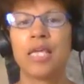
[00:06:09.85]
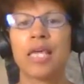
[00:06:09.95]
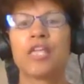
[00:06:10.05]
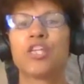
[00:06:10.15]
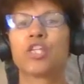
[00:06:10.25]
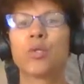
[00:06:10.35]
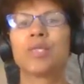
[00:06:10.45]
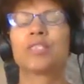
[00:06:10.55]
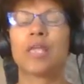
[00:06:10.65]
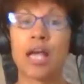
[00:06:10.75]
and you're
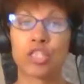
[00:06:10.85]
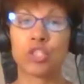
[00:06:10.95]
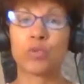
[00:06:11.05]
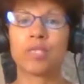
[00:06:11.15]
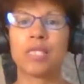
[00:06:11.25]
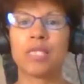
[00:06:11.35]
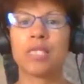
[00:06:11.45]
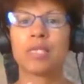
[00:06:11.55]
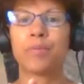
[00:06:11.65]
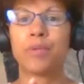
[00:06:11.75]
going to actually
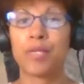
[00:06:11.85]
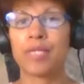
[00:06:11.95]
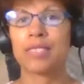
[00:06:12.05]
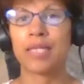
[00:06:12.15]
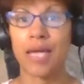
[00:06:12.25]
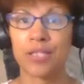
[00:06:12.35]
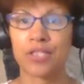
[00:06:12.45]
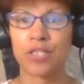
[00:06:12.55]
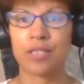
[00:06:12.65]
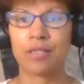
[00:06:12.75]
put it into
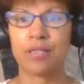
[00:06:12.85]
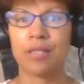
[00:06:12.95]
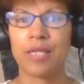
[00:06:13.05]
action.